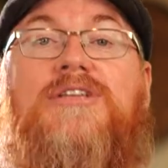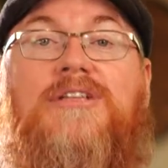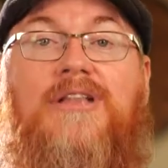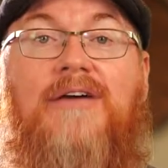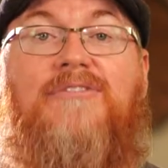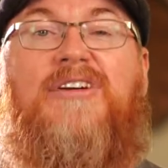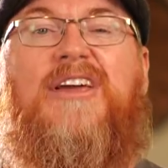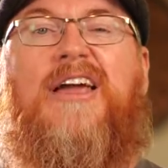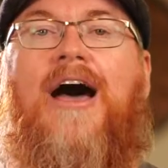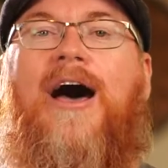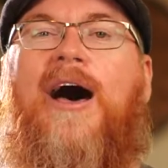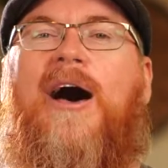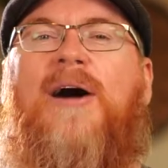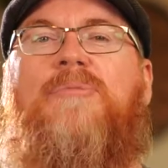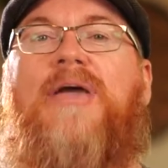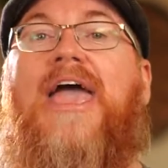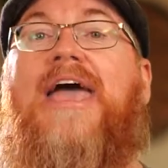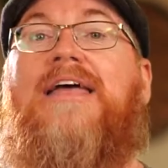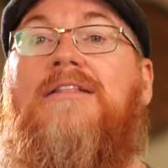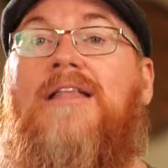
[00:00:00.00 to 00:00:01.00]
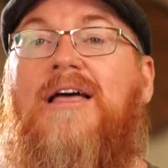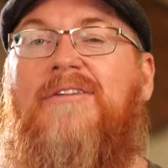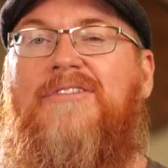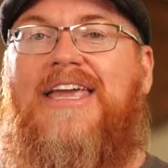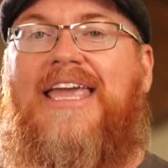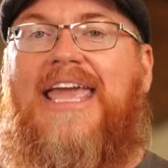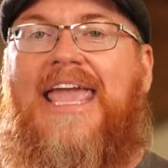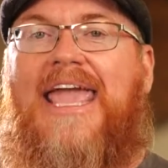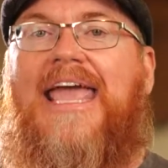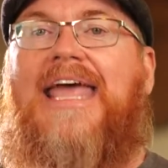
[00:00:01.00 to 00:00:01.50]
in loving up and
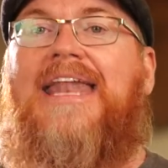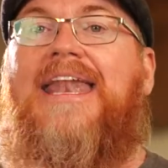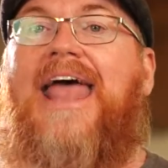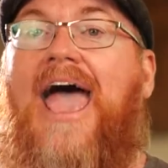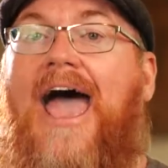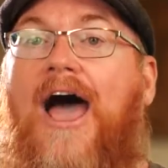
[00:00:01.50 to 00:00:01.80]
loving in